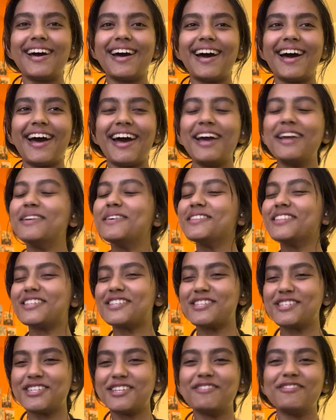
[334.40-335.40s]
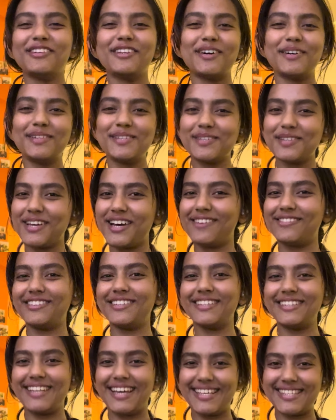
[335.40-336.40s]
I know that she will also have the
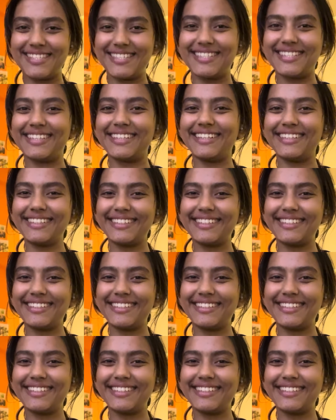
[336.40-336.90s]
audacity.